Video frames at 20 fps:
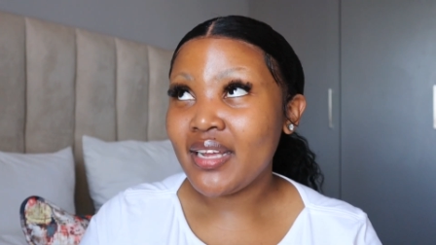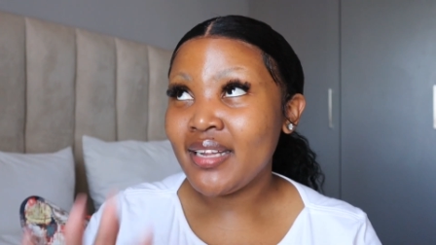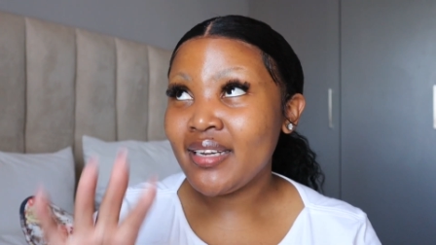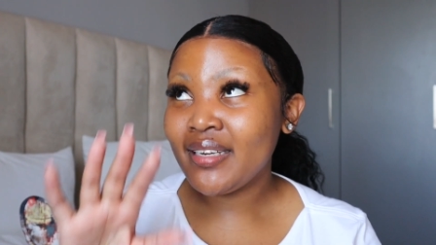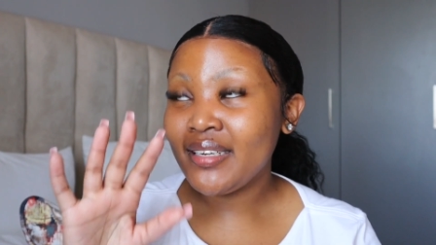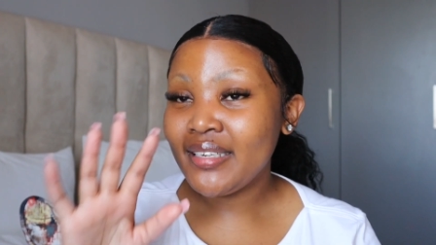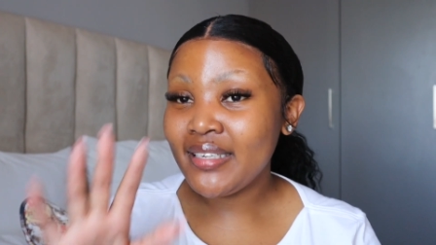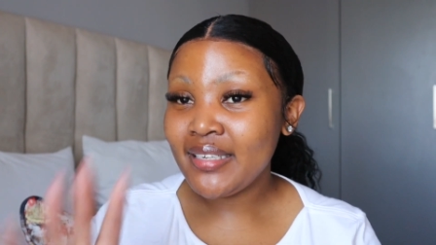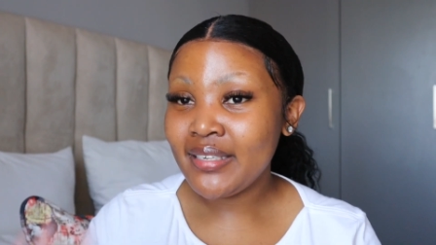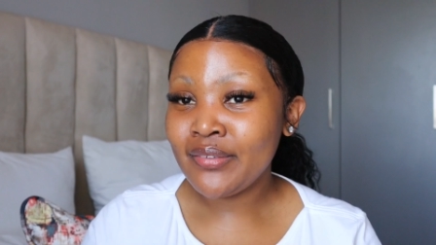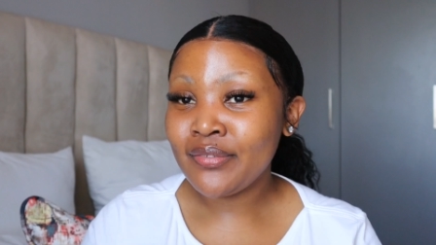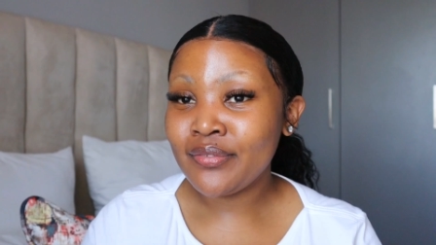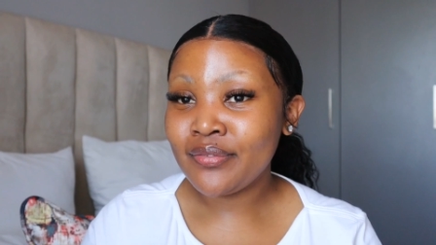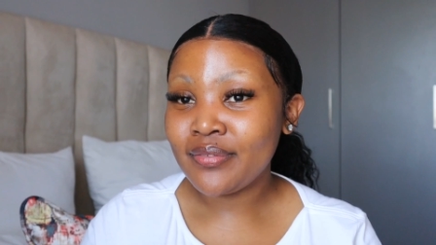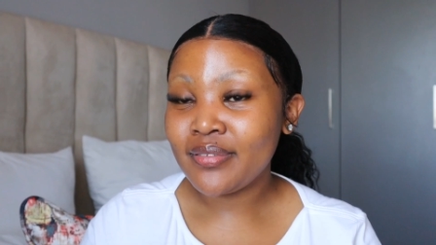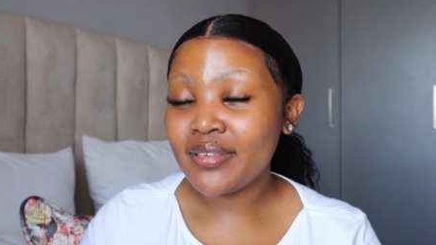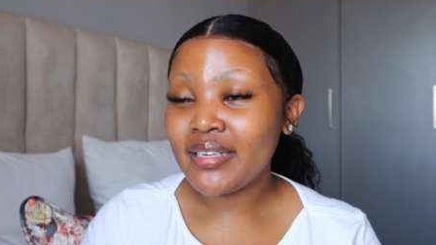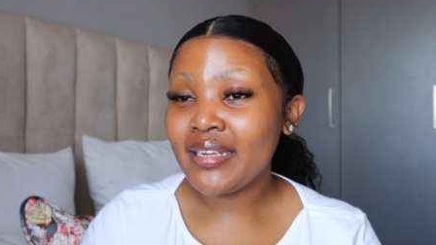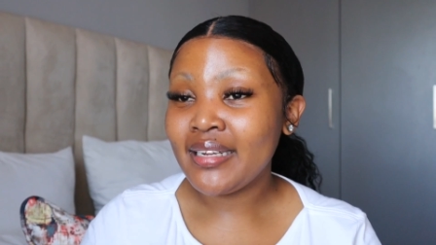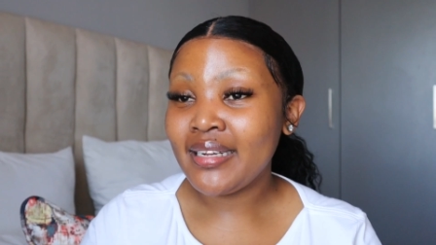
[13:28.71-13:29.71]
and
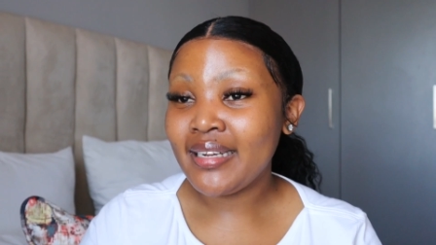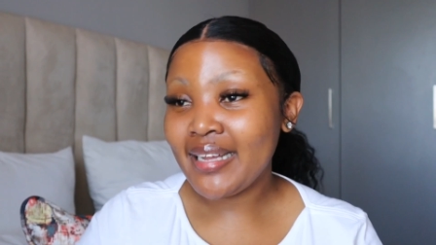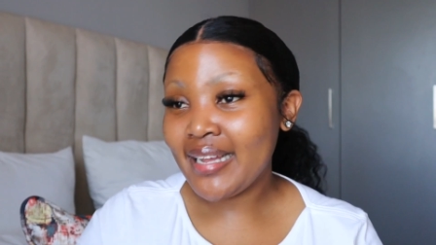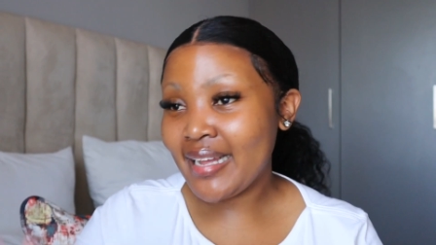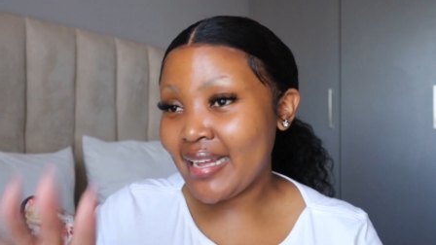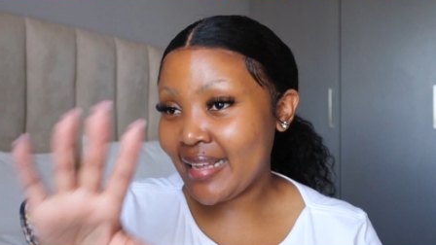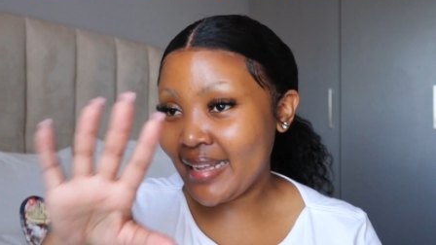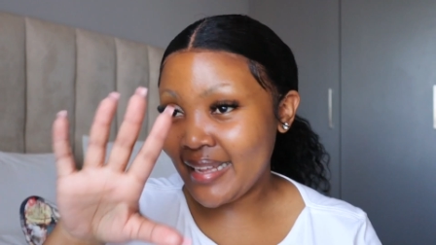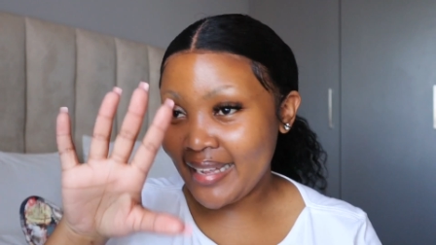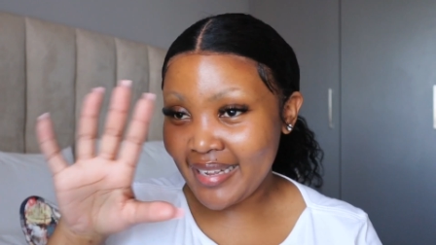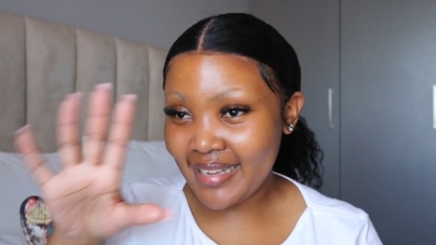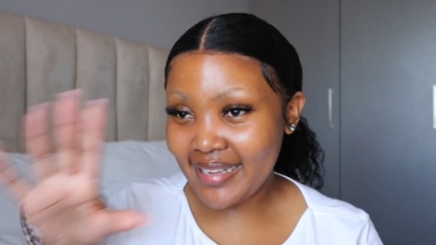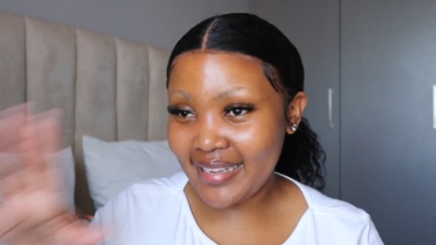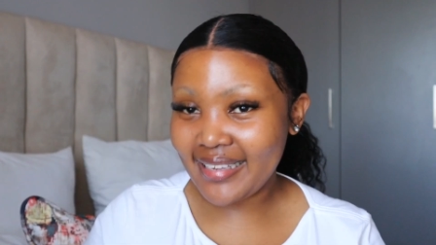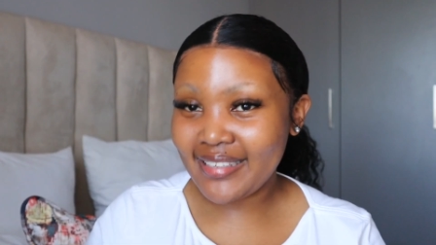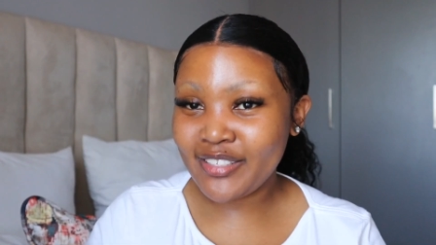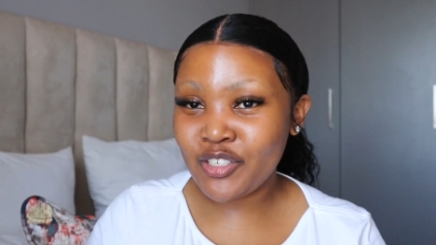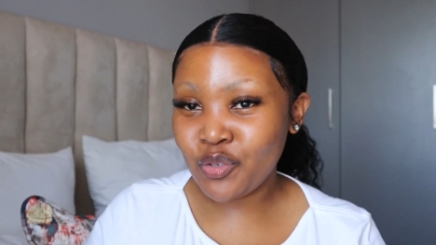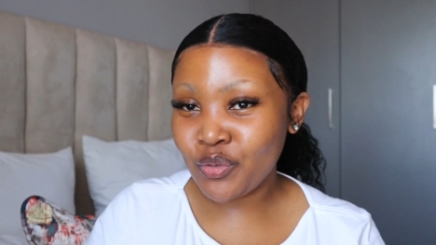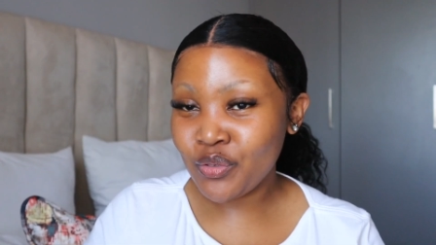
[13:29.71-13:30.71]
leave Getlaya
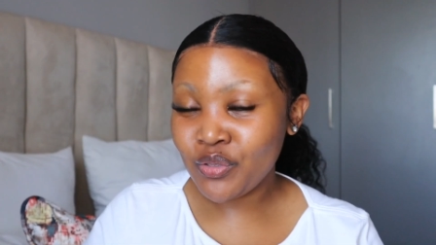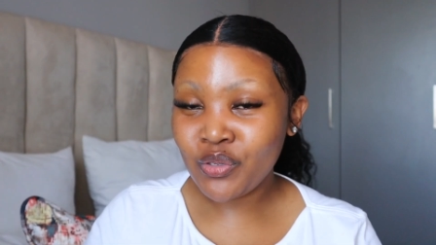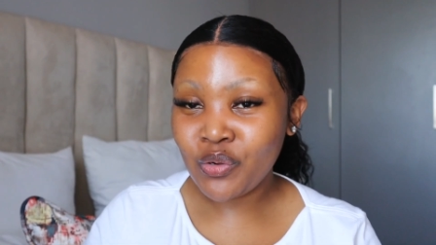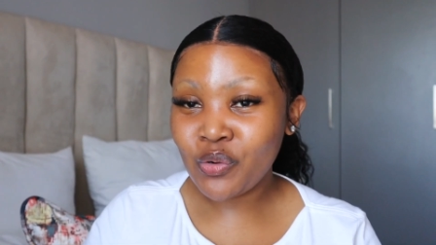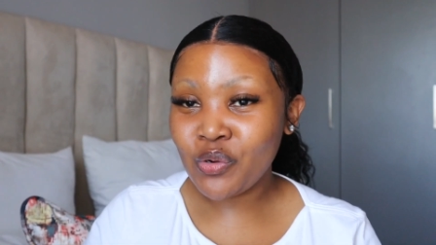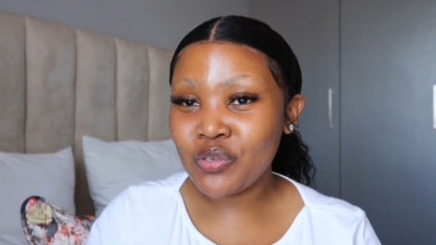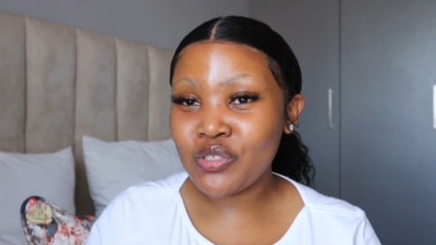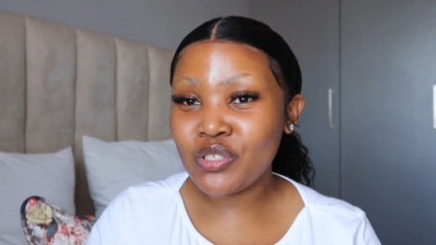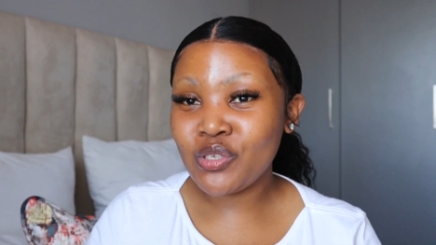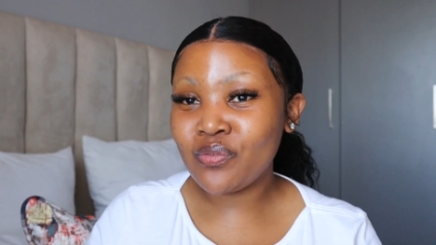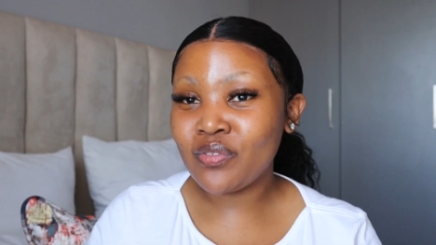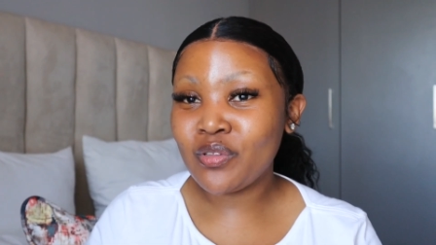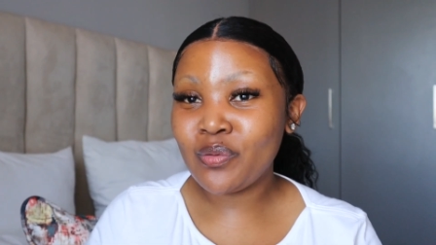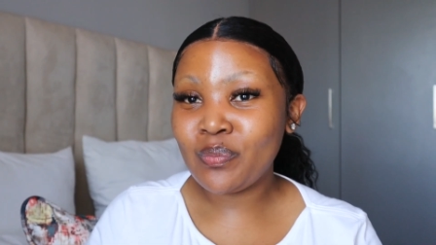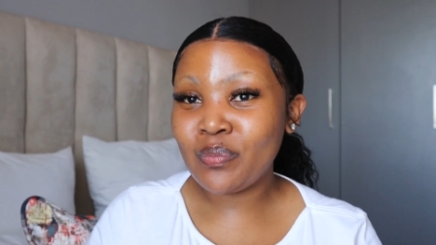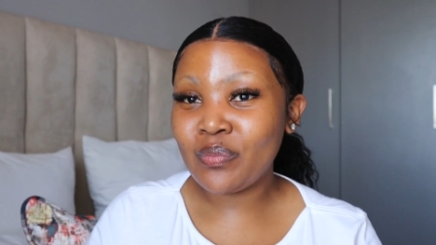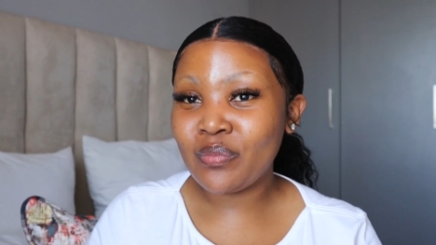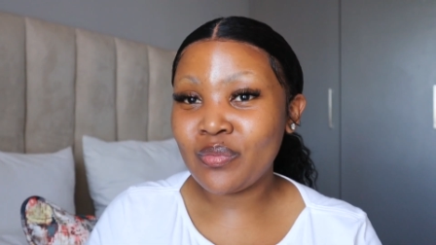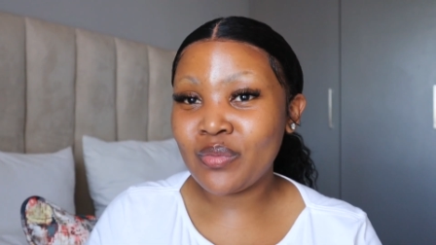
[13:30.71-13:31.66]
during the course of the